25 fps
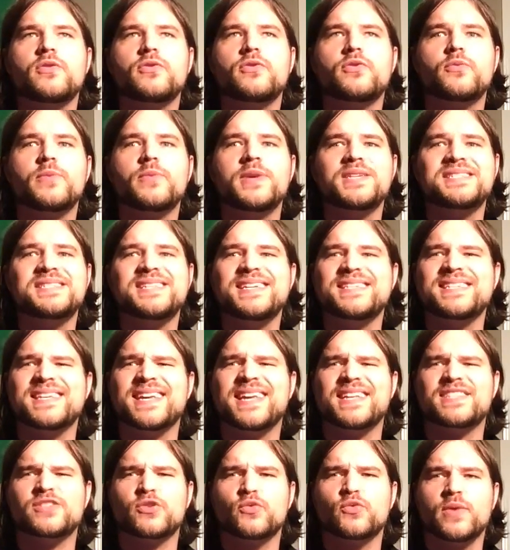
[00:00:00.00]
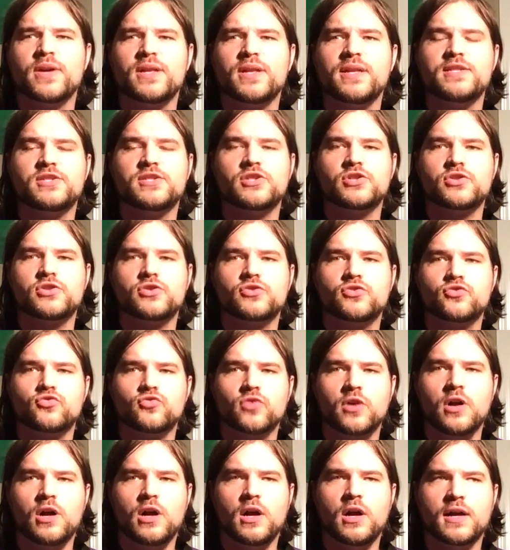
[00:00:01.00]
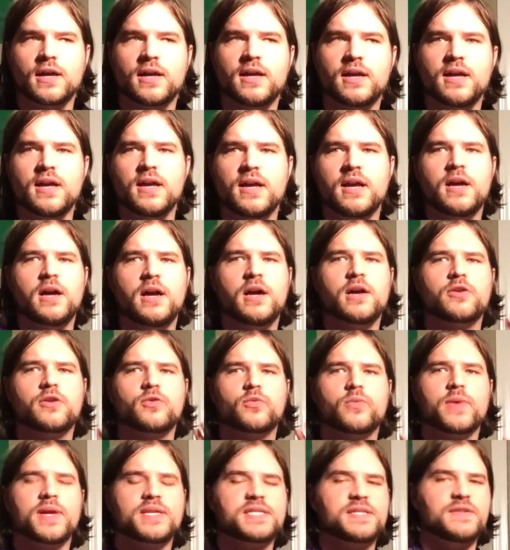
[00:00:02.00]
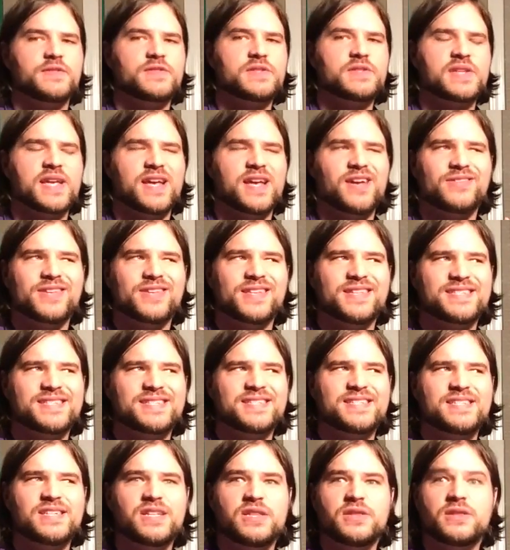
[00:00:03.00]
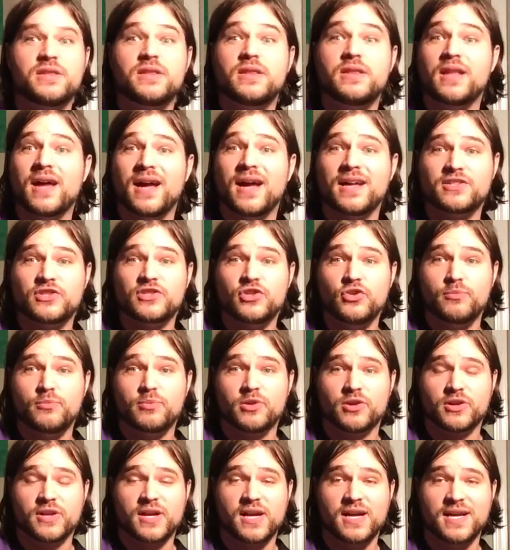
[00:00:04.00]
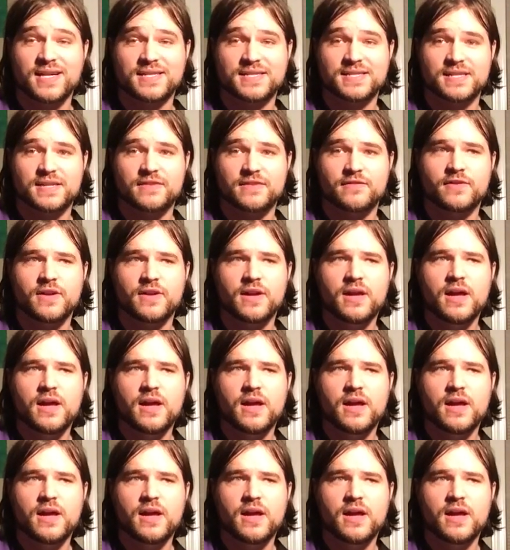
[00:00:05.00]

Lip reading: The reason is it gets a really strong, aggressive sound, and it's still not too percussive.